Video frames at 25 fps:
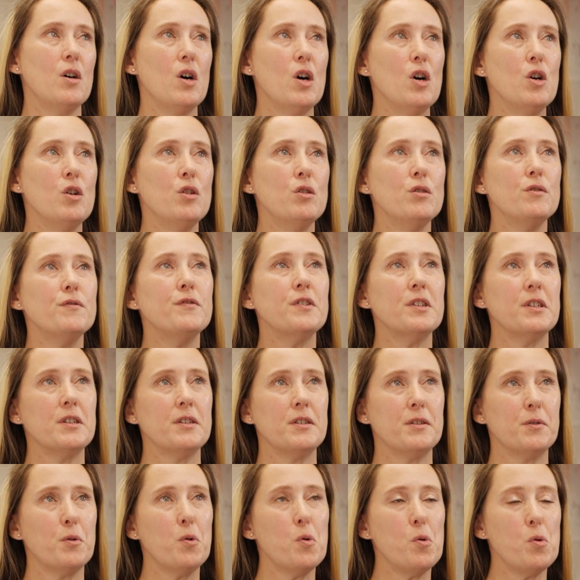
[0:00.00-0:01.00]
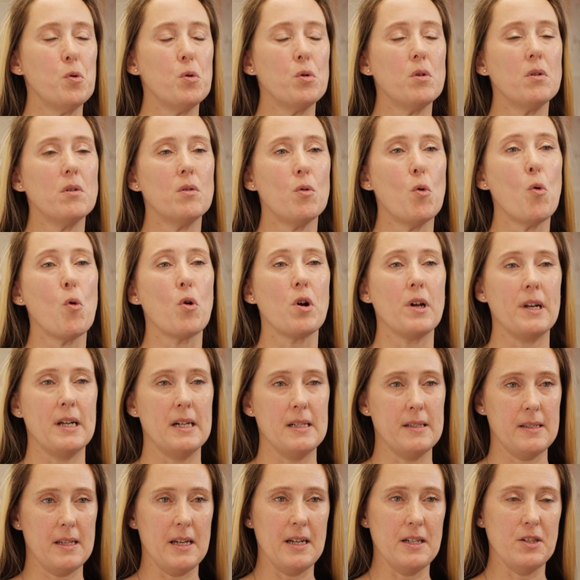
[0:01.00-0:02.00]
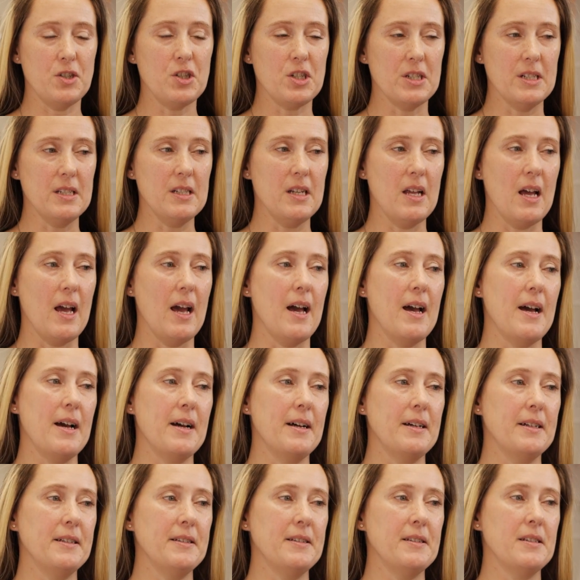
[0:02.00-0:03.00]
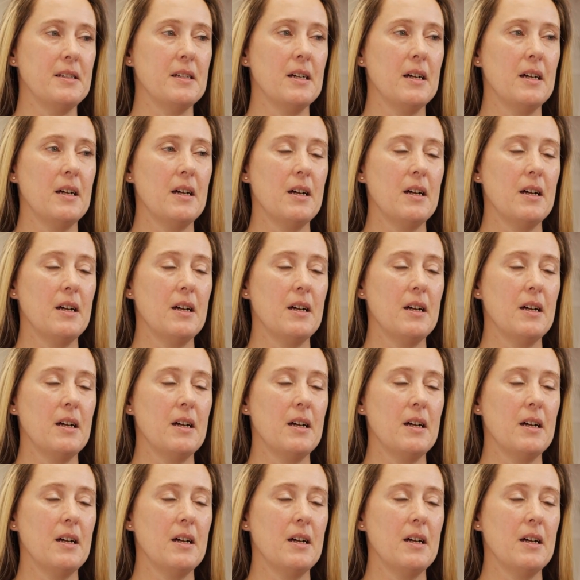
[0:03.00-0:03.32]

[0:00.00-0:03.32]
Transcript: overall organization, and